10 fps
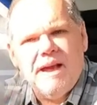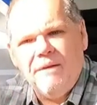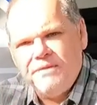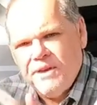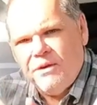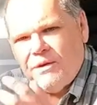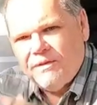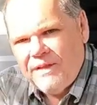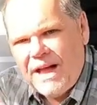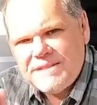Now, there
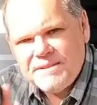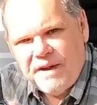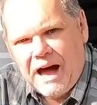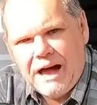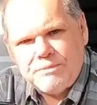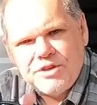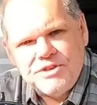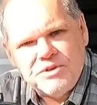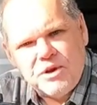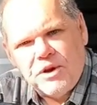are lots of
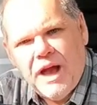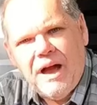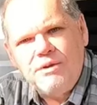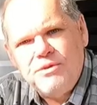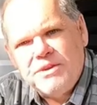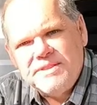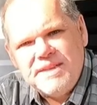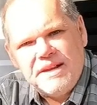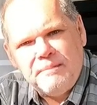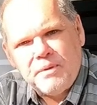options on how you can
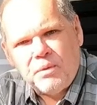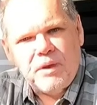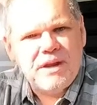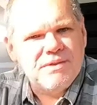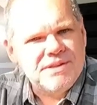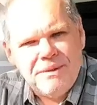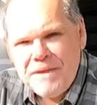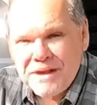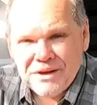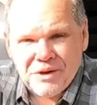set up your radios, and
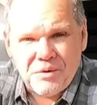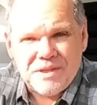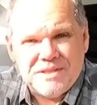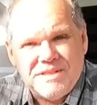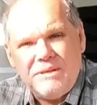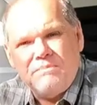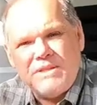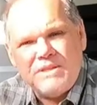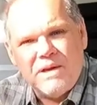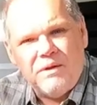I'm not going to go into deep
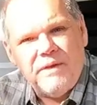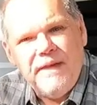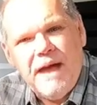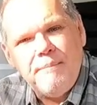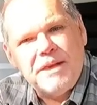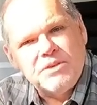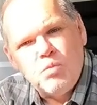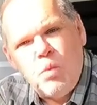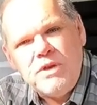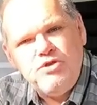detail on that,
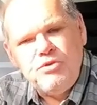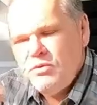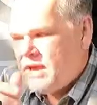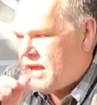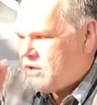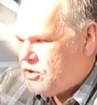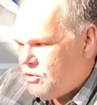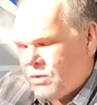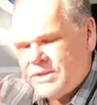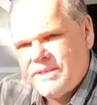because once you get
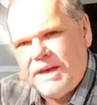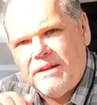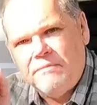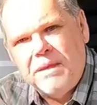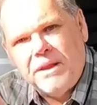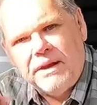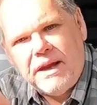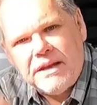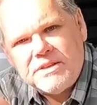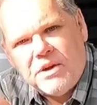your set of
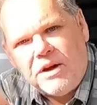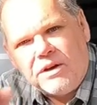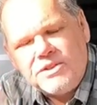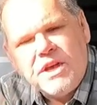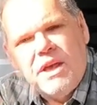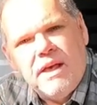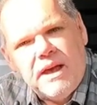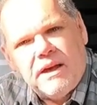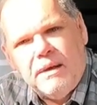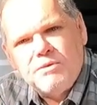Midland XTalkers,
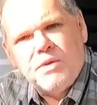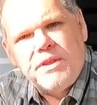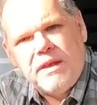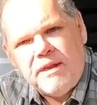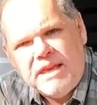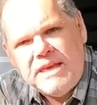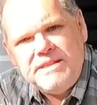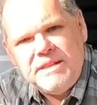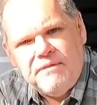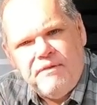it comes with an
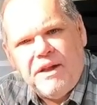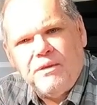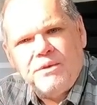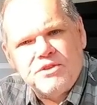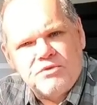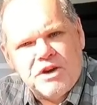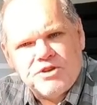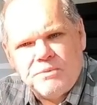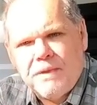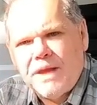easy-to-follow
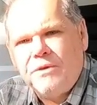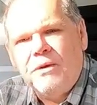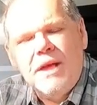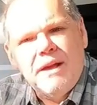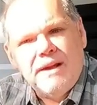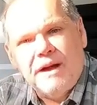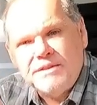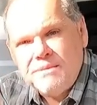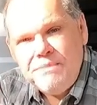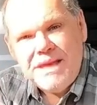instruction manual.
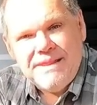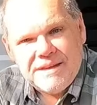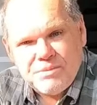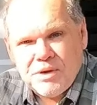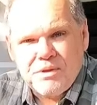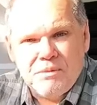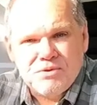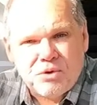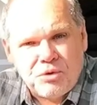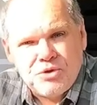Now, to me, that's one of the
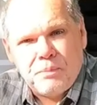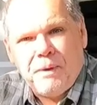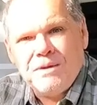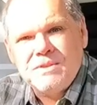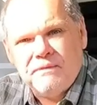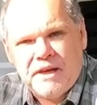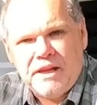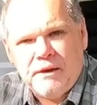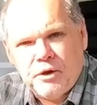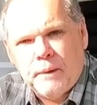most crucial parts of
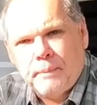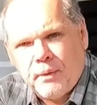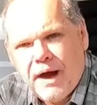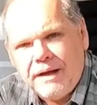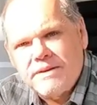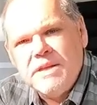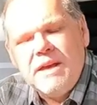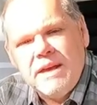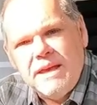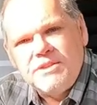any good product,
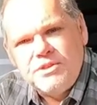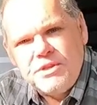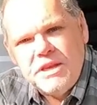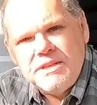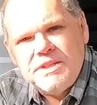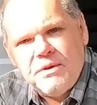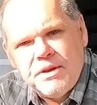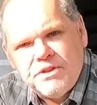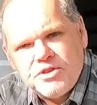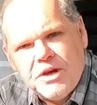is
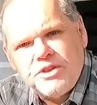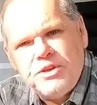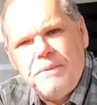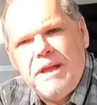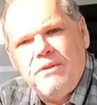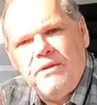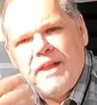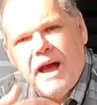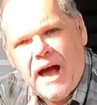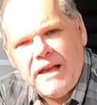there an instruction manual
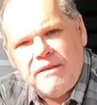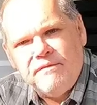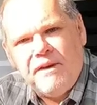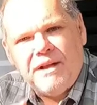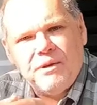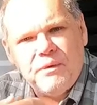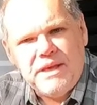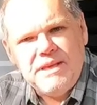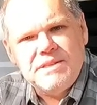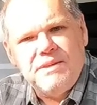that I can follow
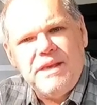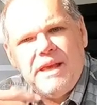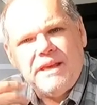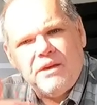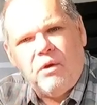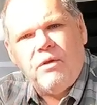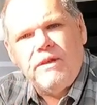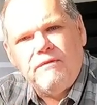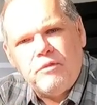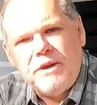easily and get all
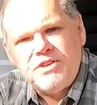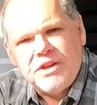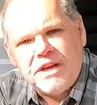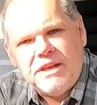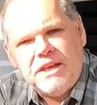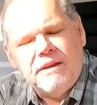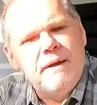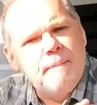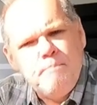the information I need?